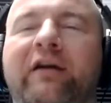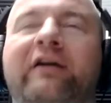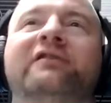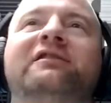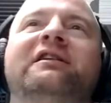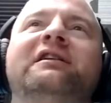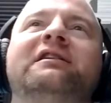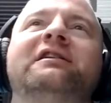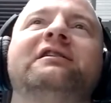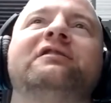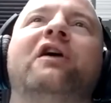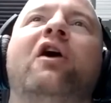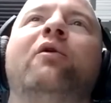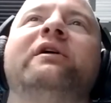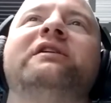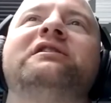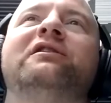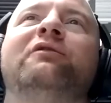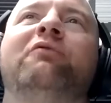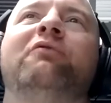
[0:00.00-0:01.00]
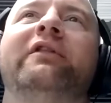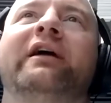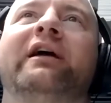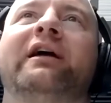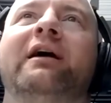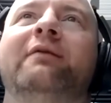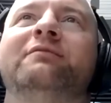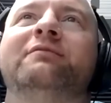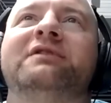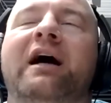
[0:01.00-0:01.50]
this is always the one that
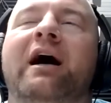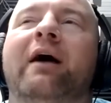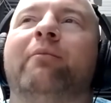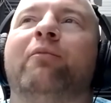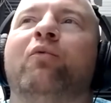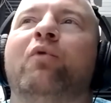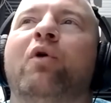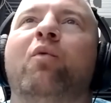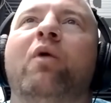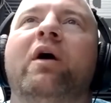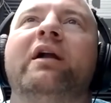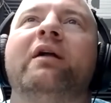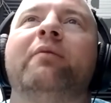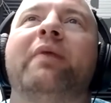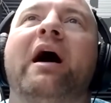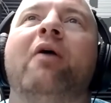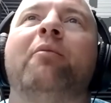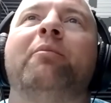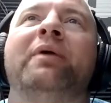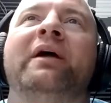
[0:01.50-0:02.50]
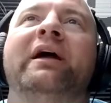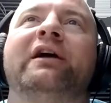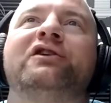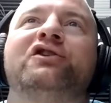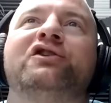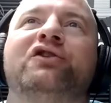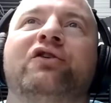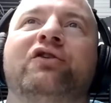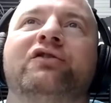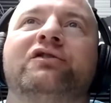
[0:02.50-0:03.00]
comes up. Well, what about
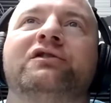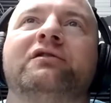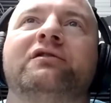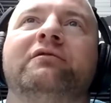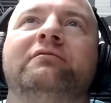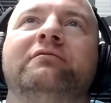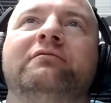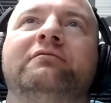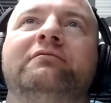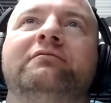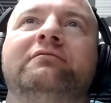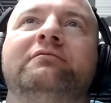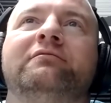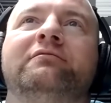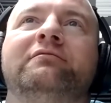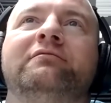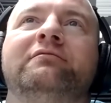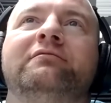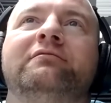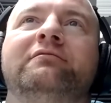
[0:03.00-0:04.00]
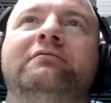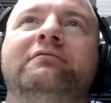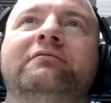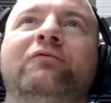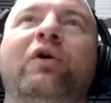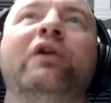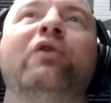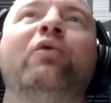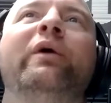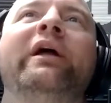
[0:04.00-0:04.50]
pictures?
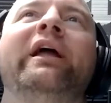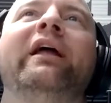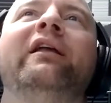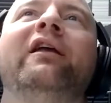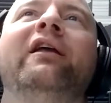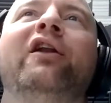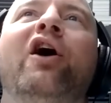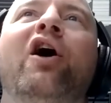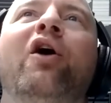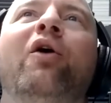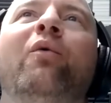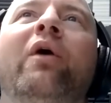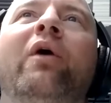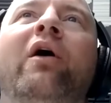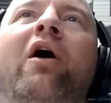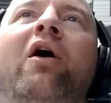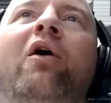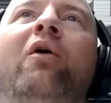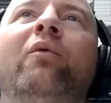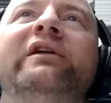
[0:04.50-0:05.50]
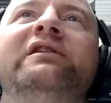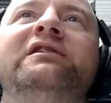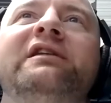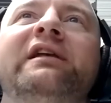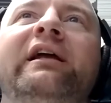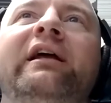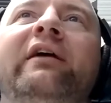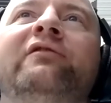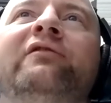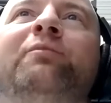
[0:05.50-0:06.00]
What do we, all we
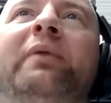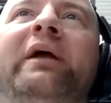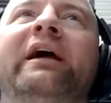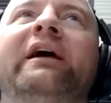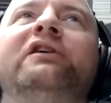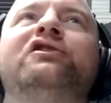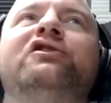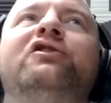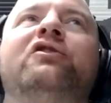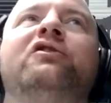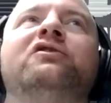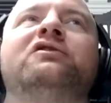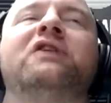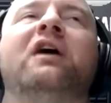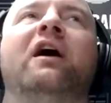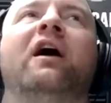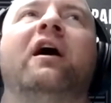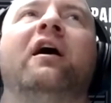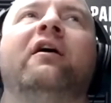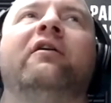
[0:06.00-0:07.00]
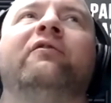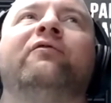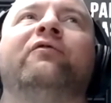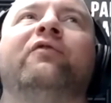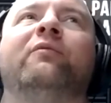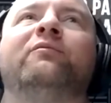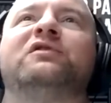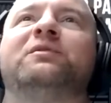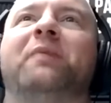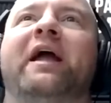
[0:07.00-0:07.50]
see is pictures
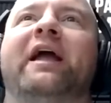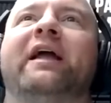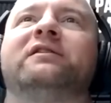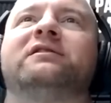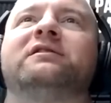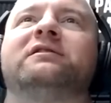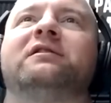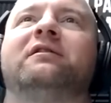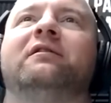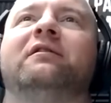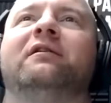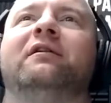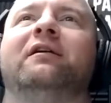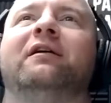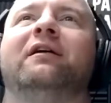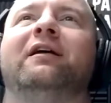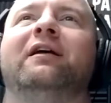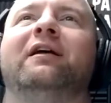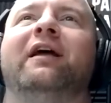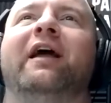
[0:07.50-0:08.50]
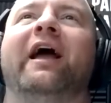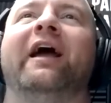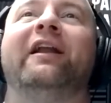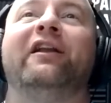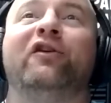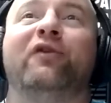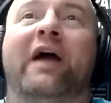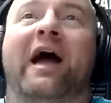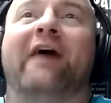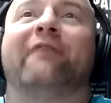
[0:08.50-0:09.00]
from space. And
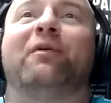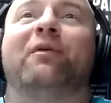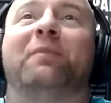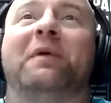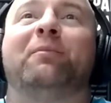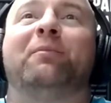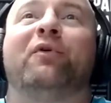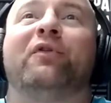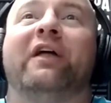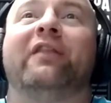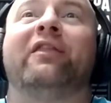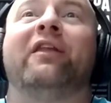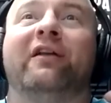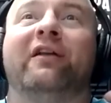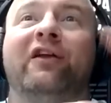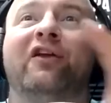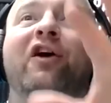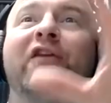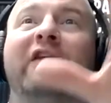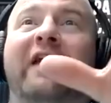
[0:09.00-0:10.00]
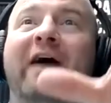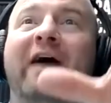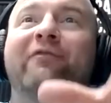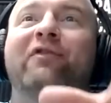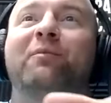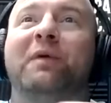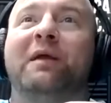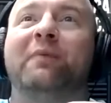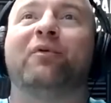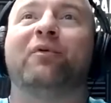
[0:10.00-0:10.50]
you have the people that you have
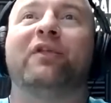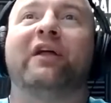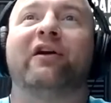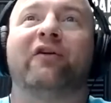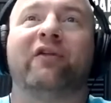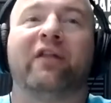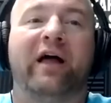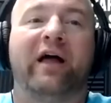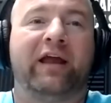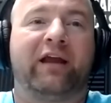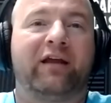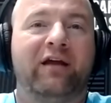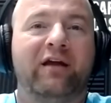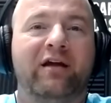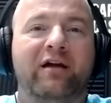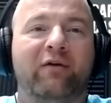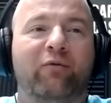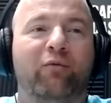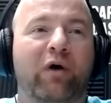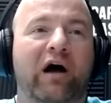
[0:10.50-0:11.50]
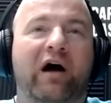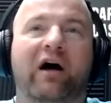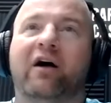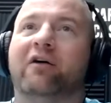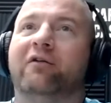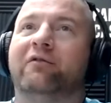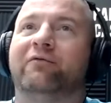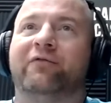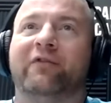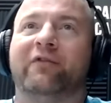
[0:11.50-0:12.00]
the people that are like,
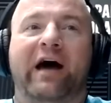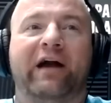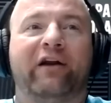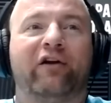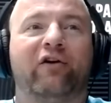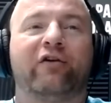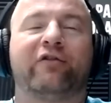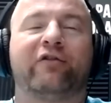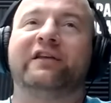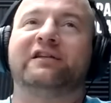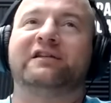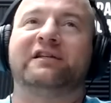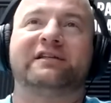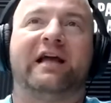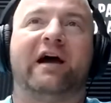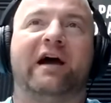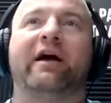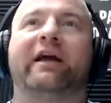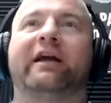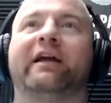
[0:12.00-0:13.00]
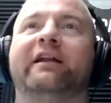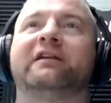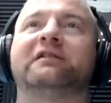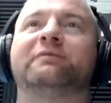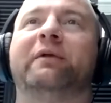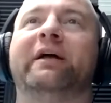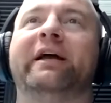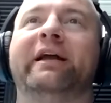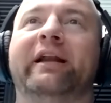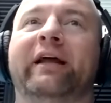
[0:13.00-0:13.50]
well, flat Earth, this is how I can
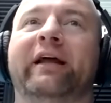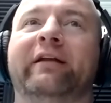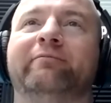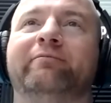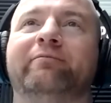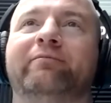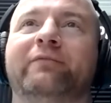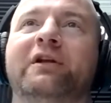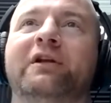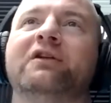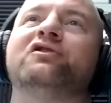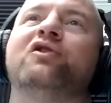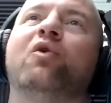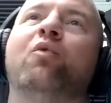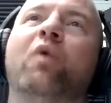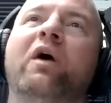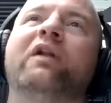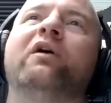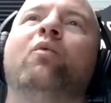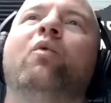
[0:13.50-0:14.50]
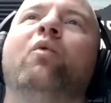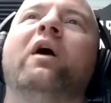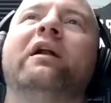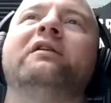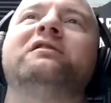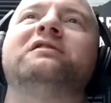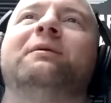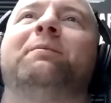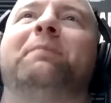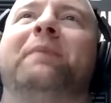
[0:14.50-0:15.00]
explain it. So what
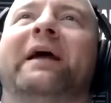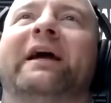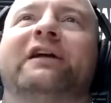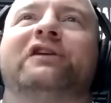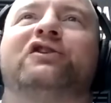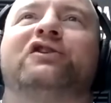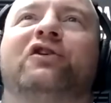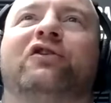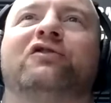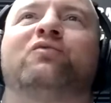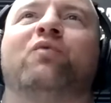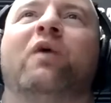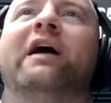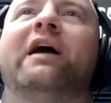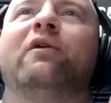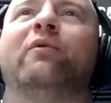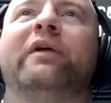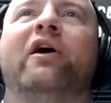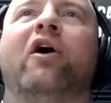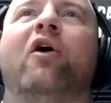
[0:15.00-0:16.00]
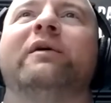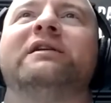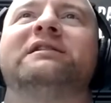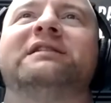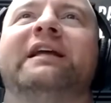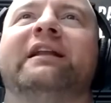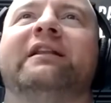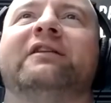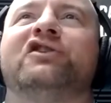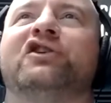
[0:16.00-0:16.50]
is the pictures? Why do we always
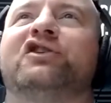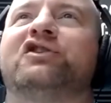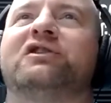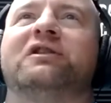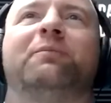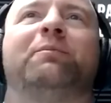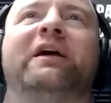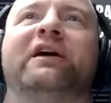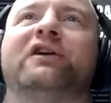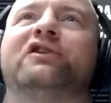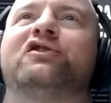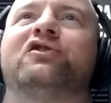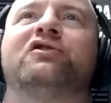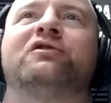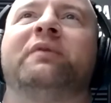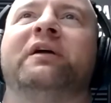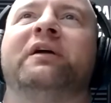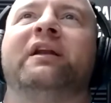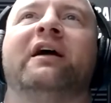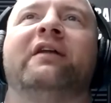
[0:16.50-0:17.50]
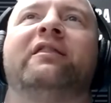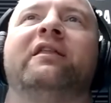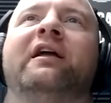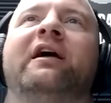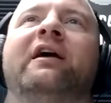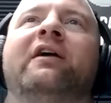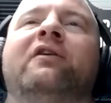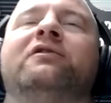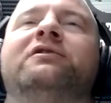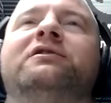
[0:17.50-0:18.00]
get just the pictures but nothing
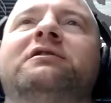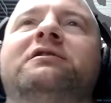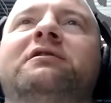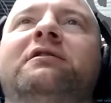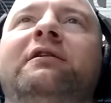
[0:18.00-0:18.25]
else?